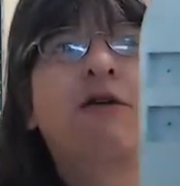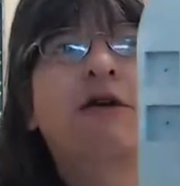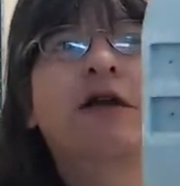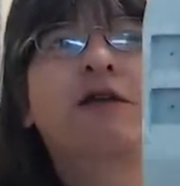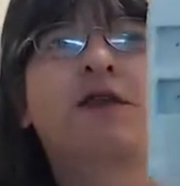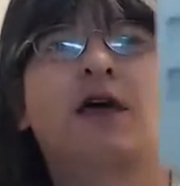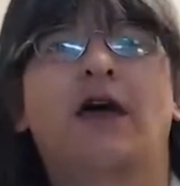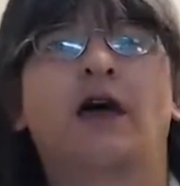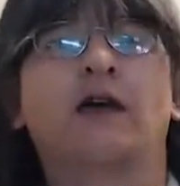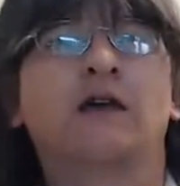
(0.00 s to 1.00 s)
and in
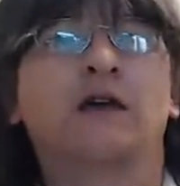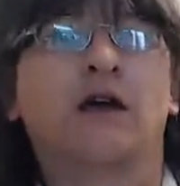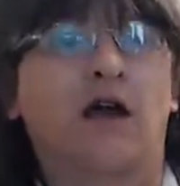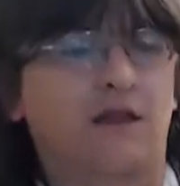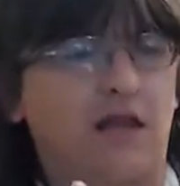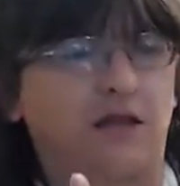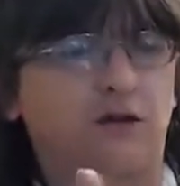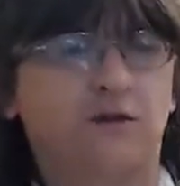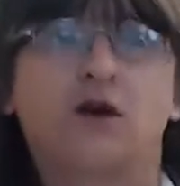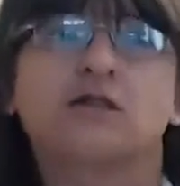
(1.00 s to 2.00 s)
there, and then
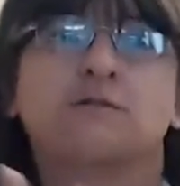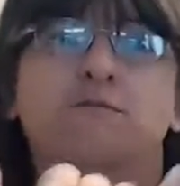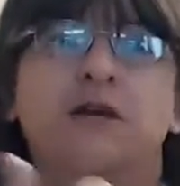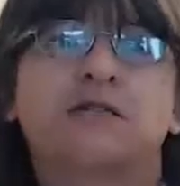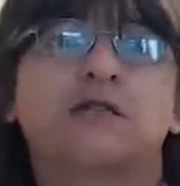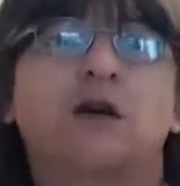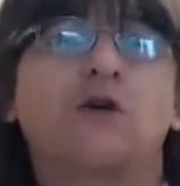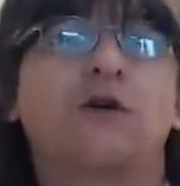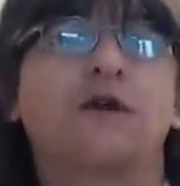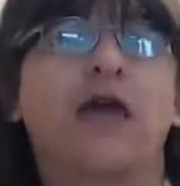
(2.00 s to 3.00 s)
you've got some bits
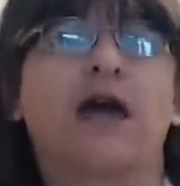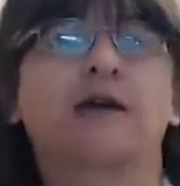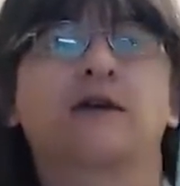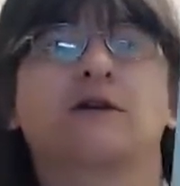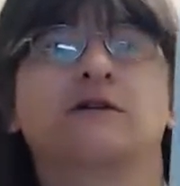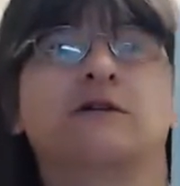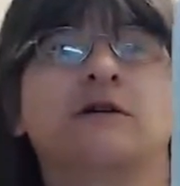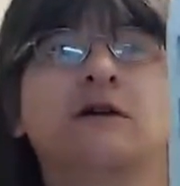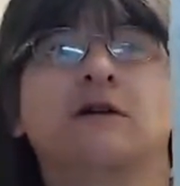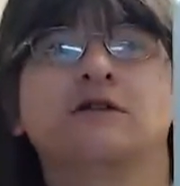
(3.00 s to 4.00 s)
going on the ankle.
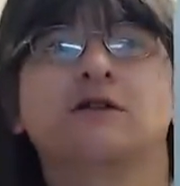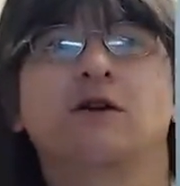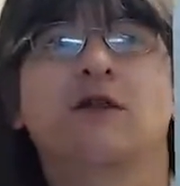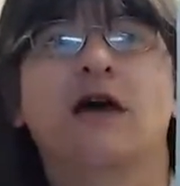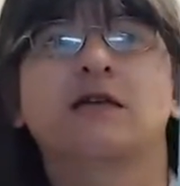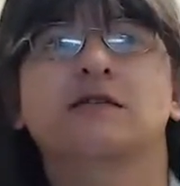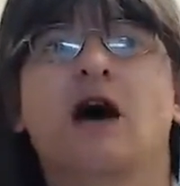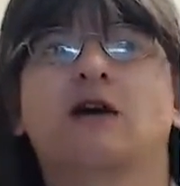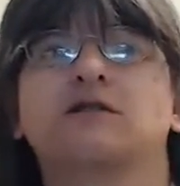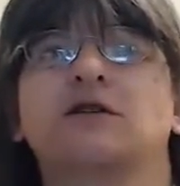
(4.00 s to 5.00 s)
So that's
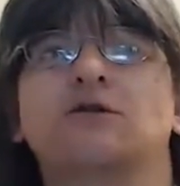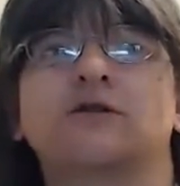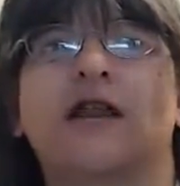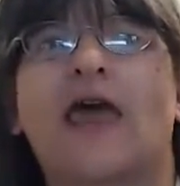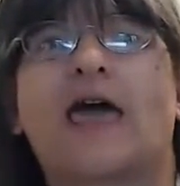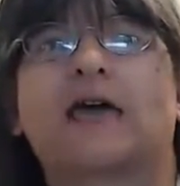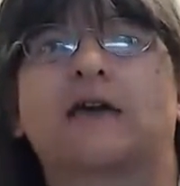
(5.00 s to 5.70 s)
R2's leg.